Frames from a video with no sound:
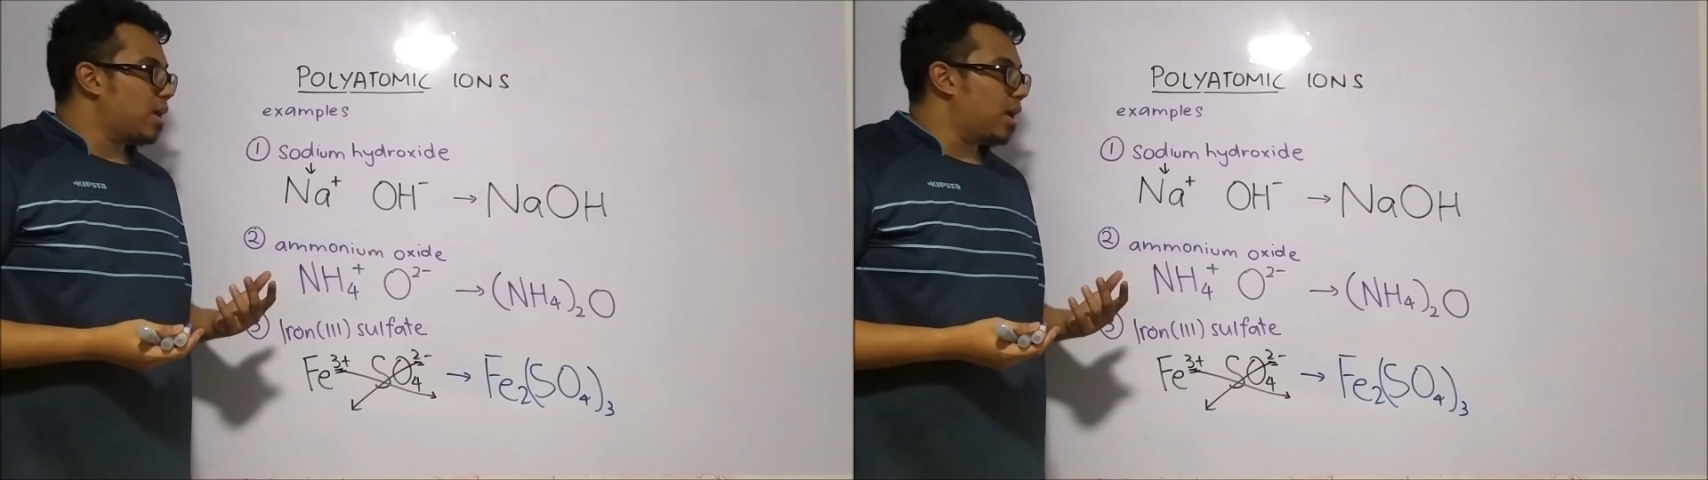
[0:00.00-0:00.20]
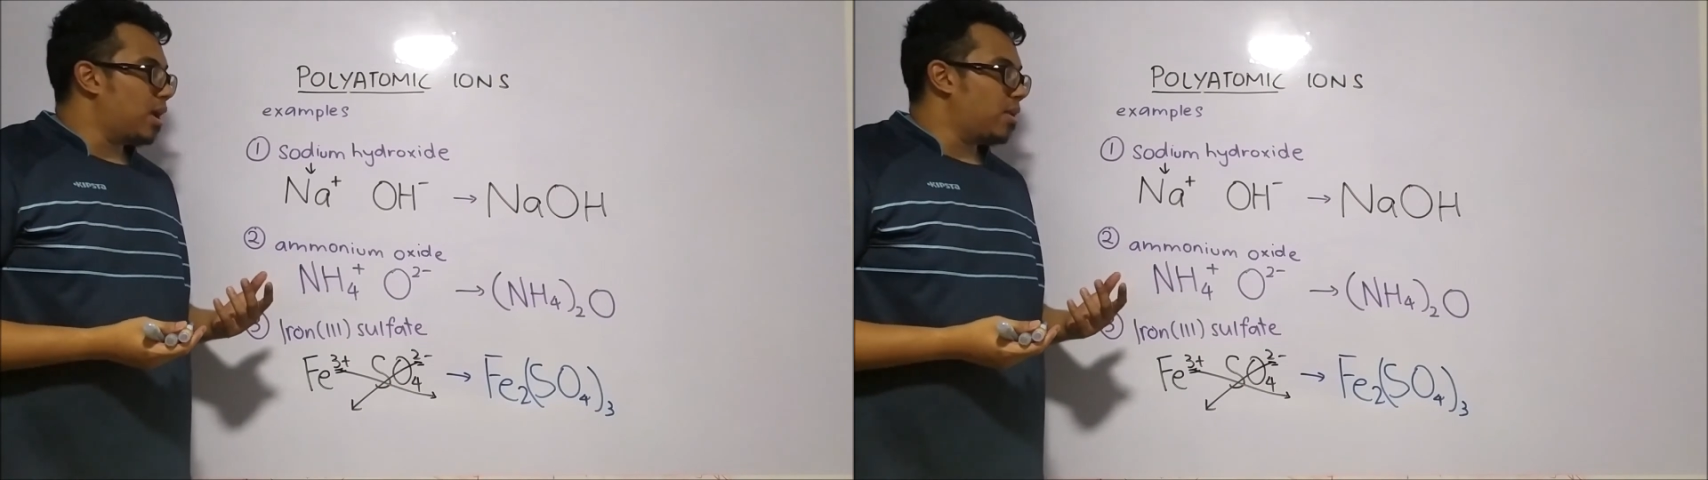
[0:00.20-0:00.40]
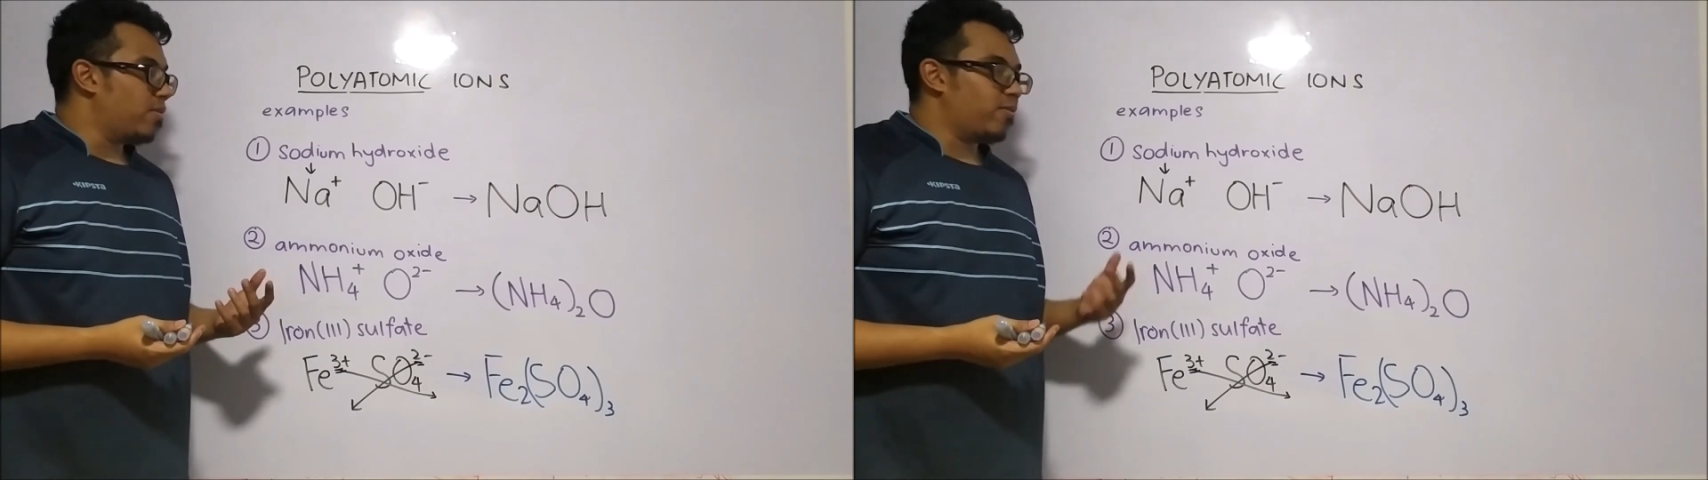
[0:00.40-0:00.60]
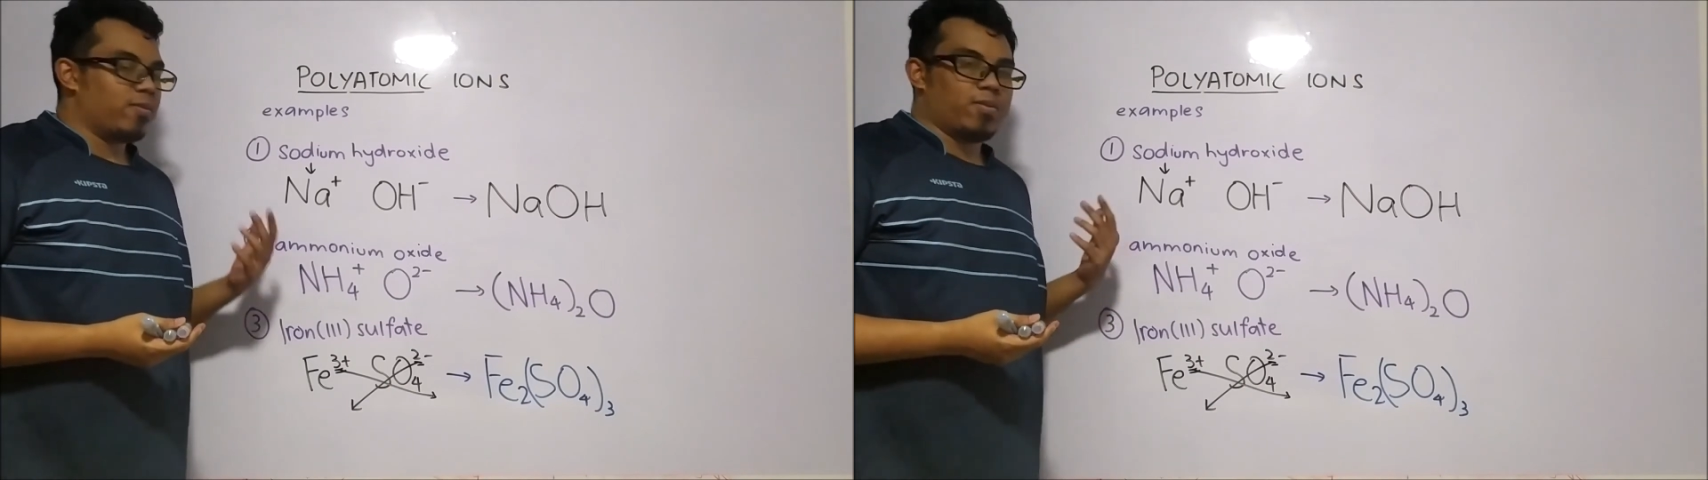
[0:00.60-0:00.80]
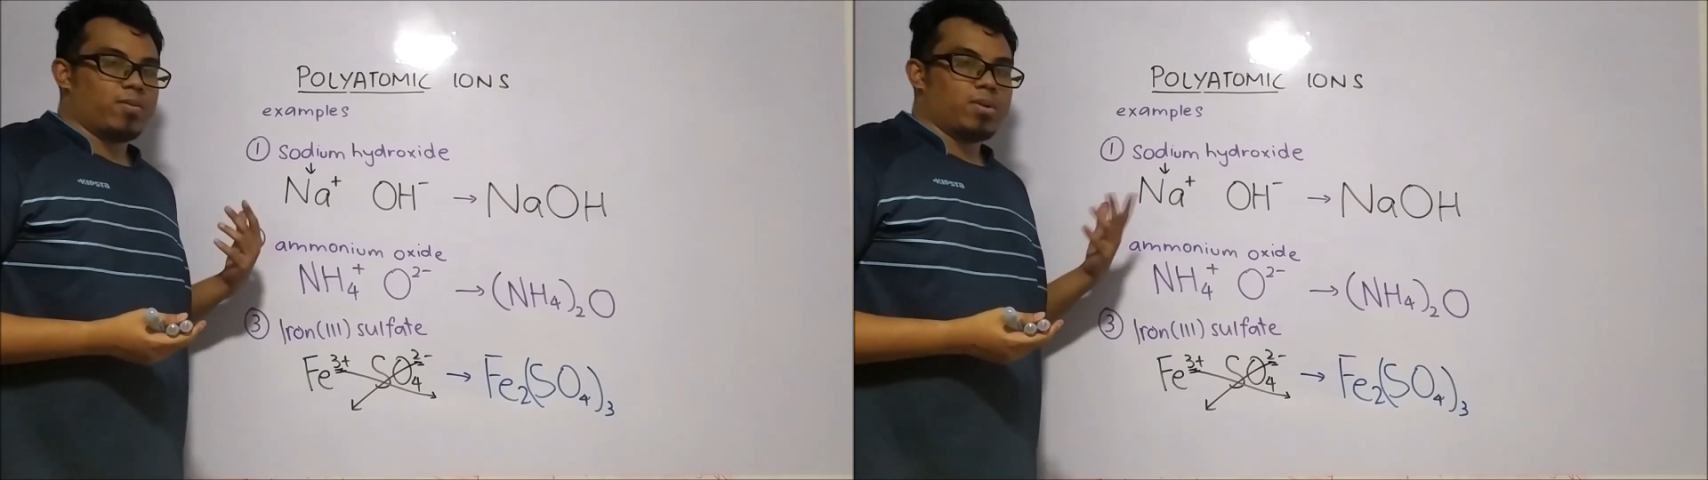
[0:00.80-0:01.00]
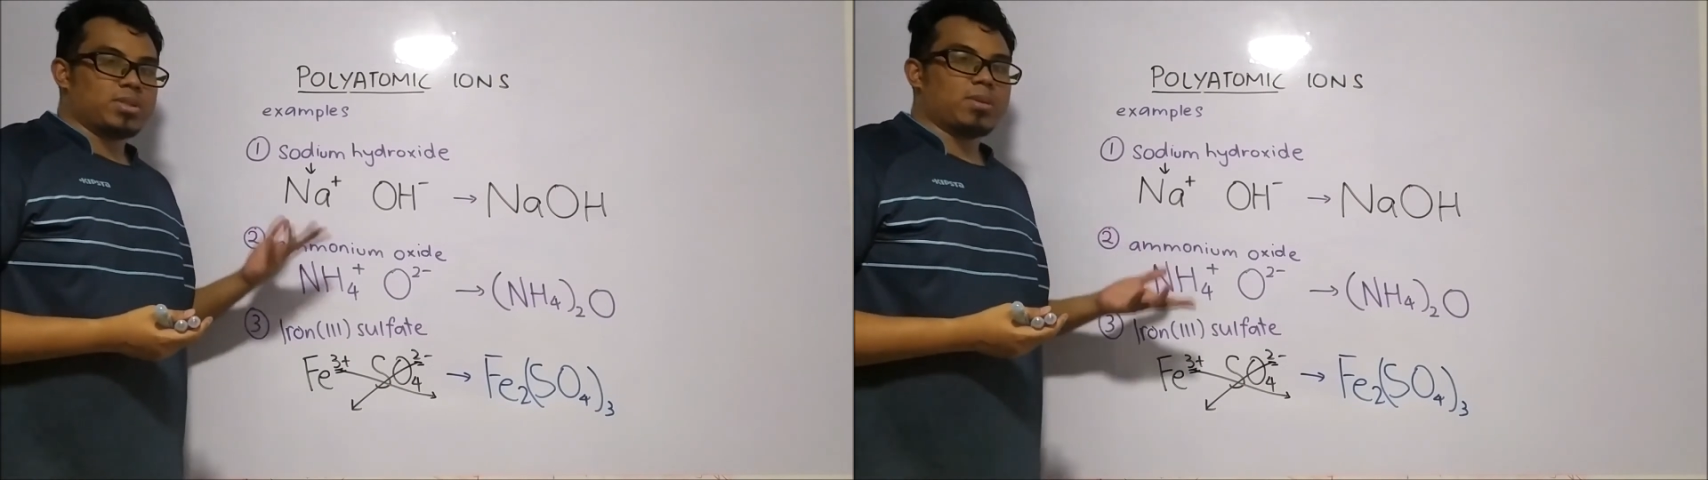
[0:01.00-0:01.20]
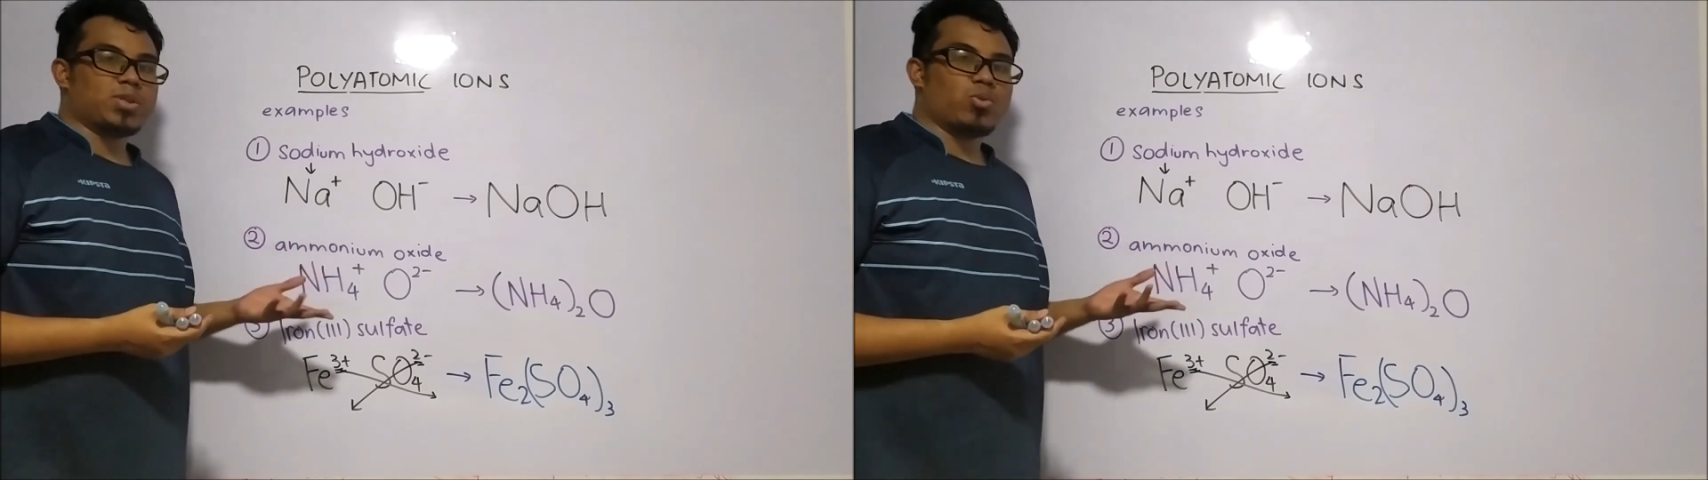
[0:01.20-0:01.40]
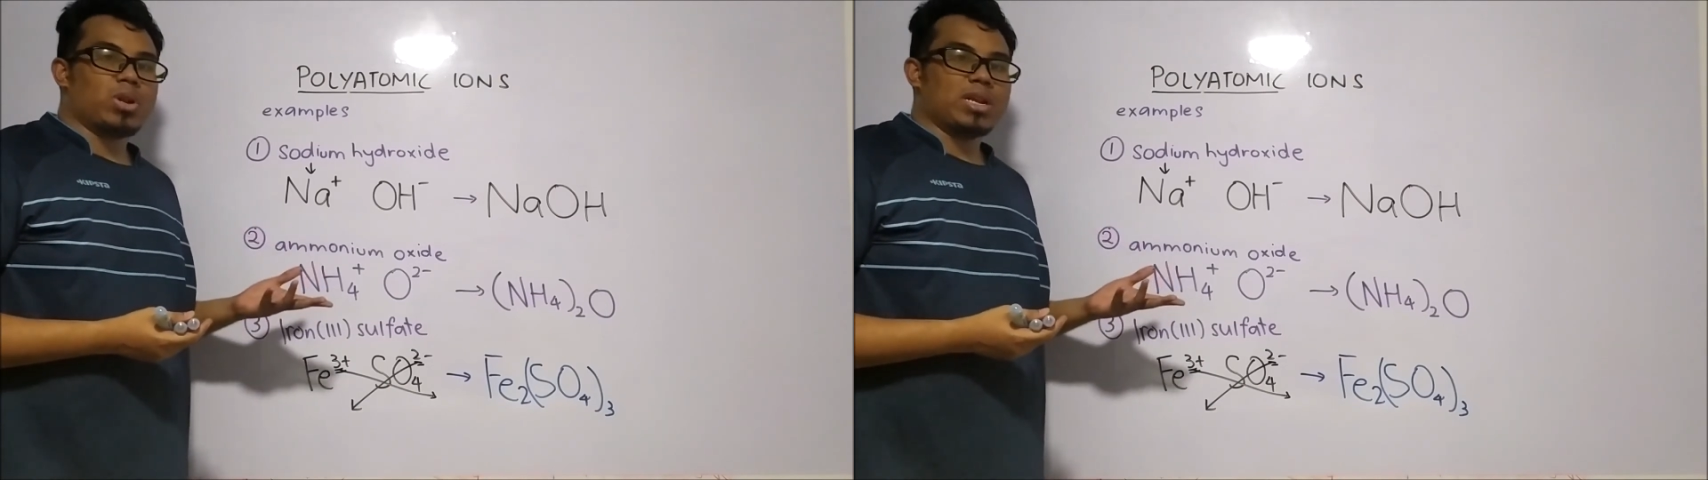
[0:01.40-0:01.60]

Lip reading: and subsequent